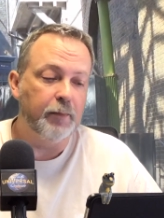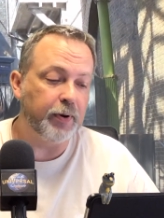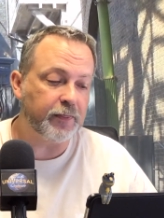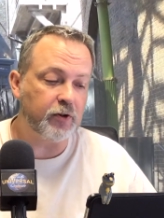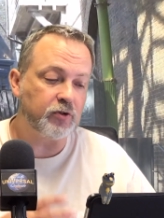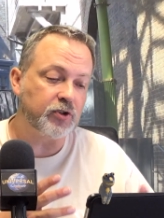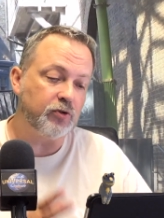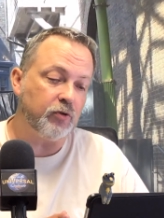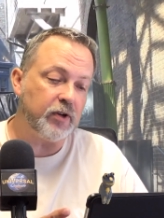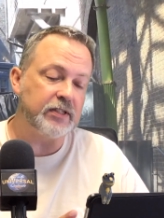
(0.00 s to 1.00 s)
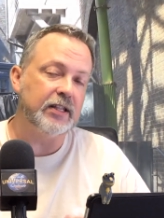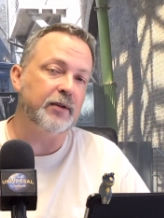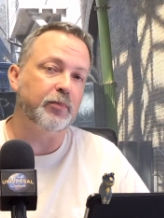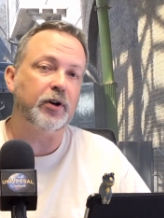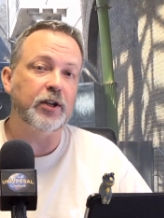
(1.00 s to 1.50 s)
But there's stories in
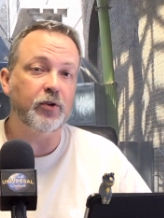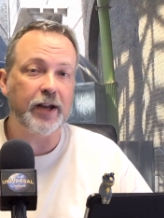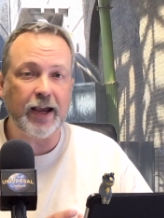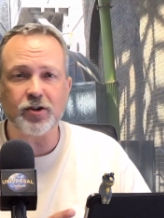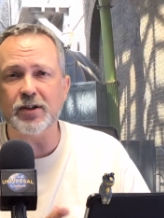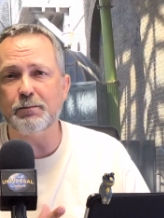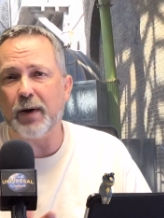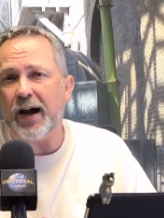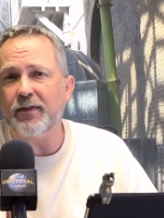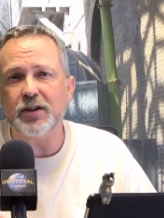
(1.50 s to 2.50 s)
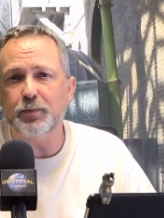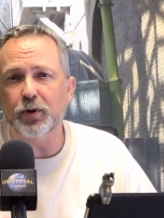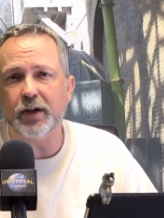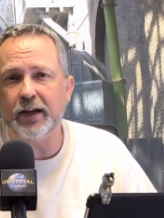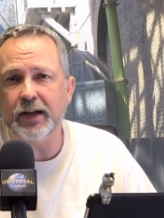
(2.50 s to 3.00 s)
that book, and you can actually buy this
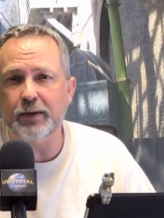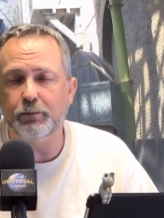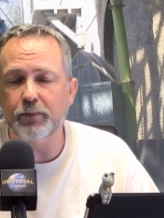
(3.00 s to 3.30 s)
book at any